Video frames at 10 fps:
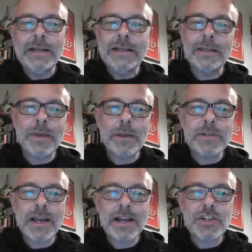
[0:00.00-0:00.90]
You'll be able to
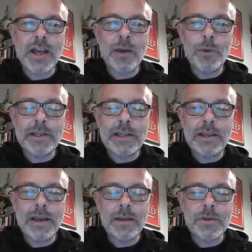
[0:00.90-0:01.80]
catch Will
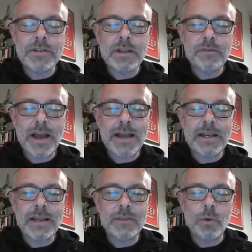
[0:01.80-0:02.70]
Leahy and myself and
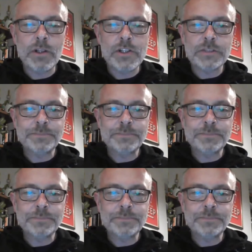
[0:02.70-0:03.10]
Keith Walsh